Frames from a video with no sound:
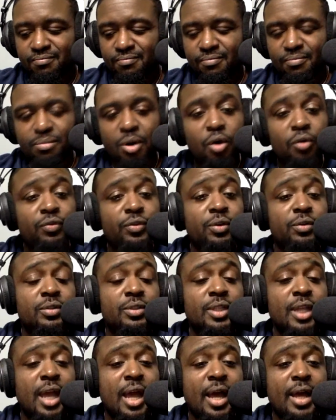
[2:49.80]
both
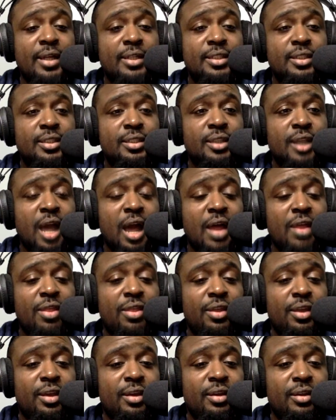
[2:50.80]
those guys, I
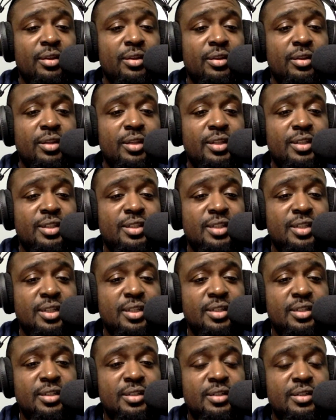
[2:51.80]
think this
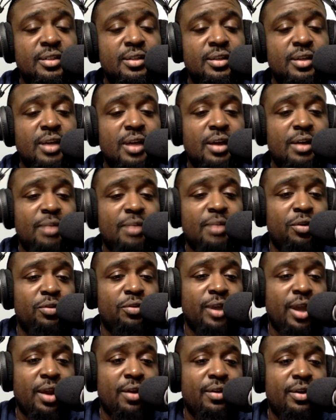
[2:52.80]
season, both
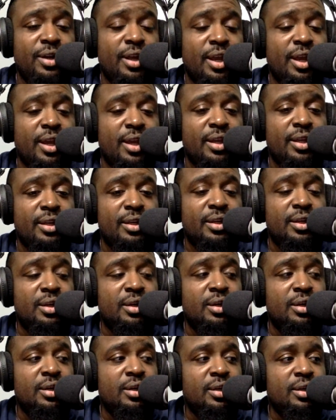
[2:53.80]
Garrett and
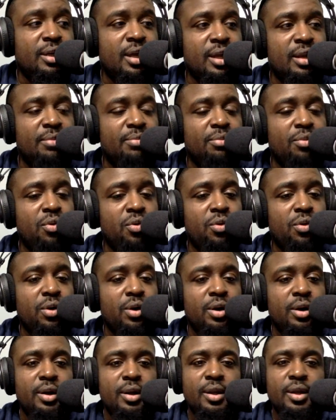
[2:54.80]
Kellen
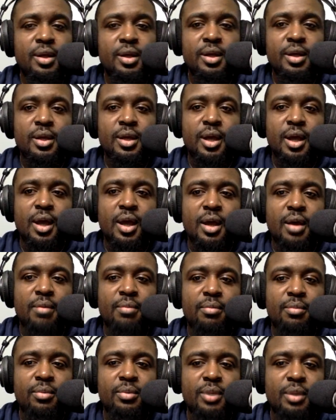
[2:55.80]
Moore,
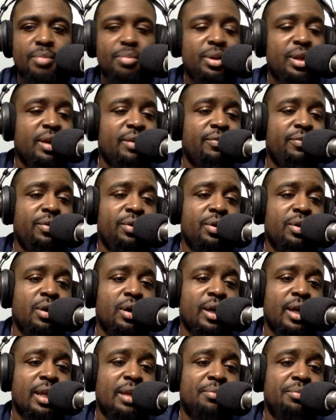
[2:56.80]
they're playing for it all.
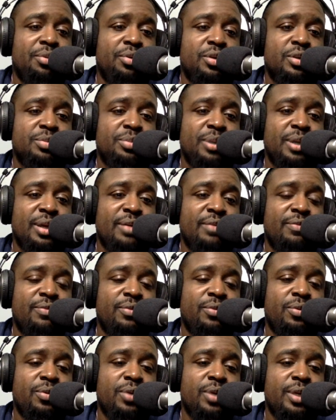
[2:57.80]
Kellen Moore's playing
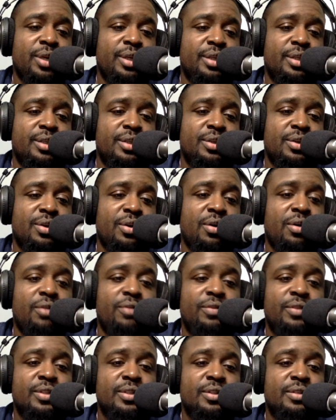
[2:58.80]
for his
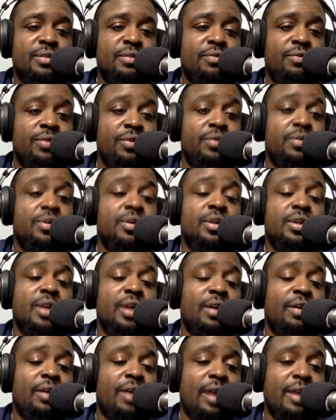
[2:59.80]
offensive future,
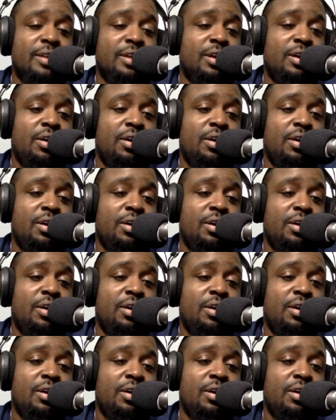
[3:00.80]
like as an